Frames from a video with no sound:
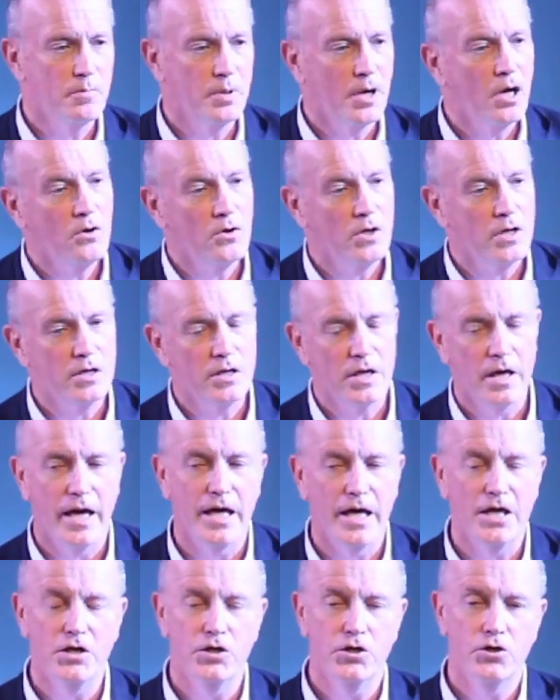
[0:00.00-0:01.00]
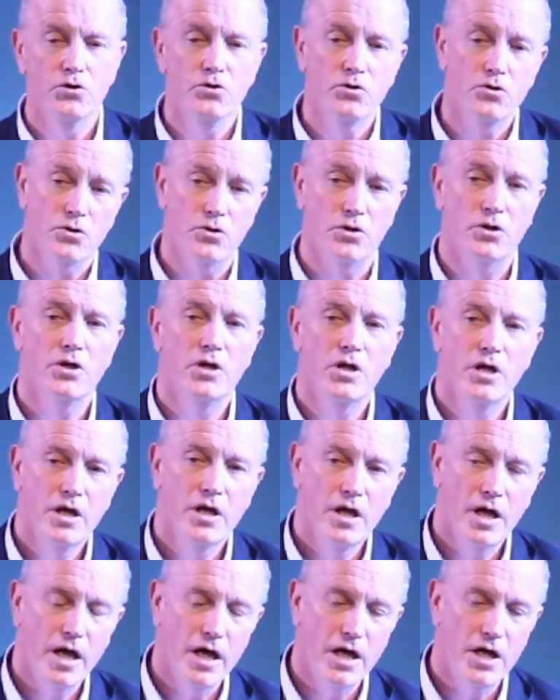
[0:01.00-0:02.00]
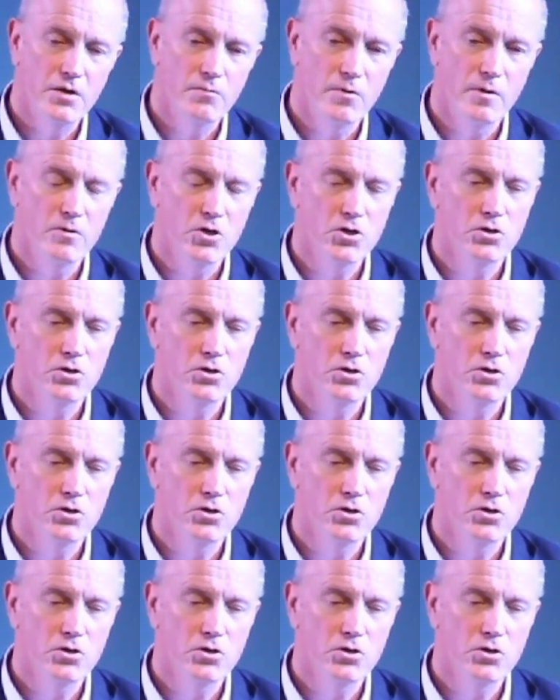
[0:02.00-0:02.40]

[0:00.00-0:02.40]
poet, Ed Dawn, and we were